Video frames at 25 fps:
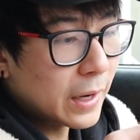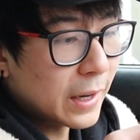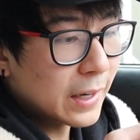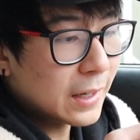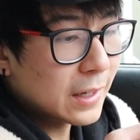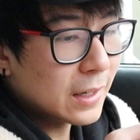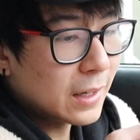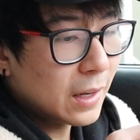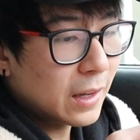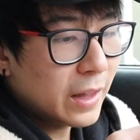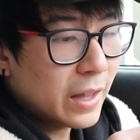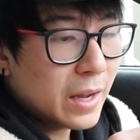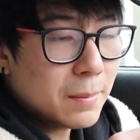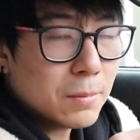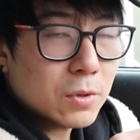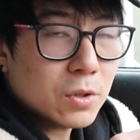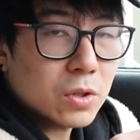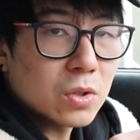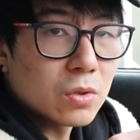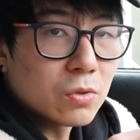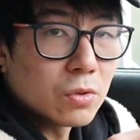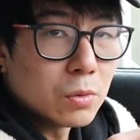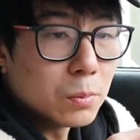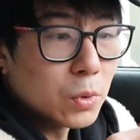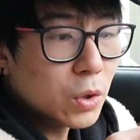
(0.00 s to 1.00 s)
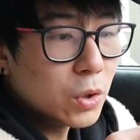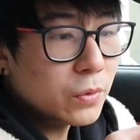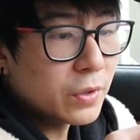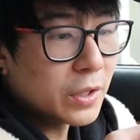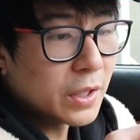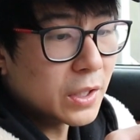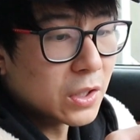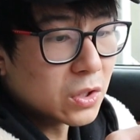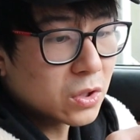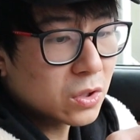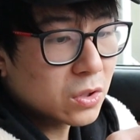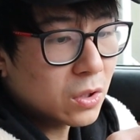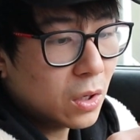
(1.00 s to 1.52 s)
And then the labor to remove
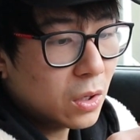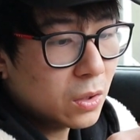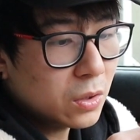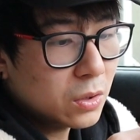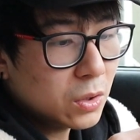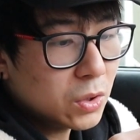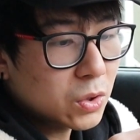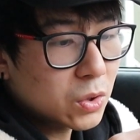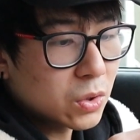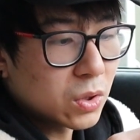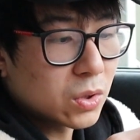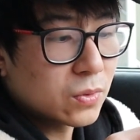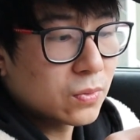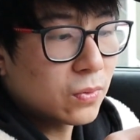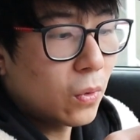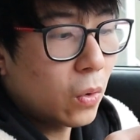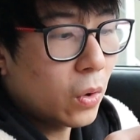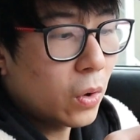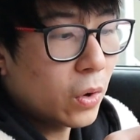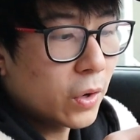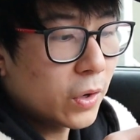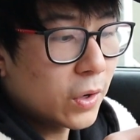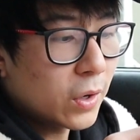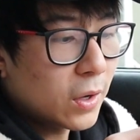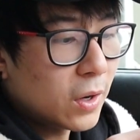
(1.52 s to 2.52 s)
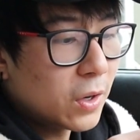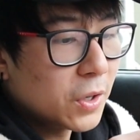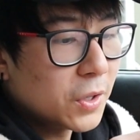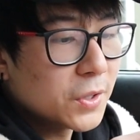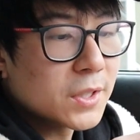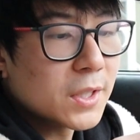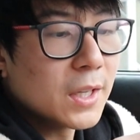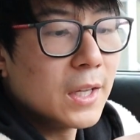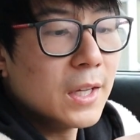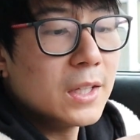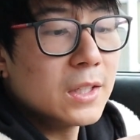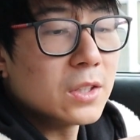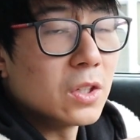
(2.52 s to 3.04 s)
and install those was $400.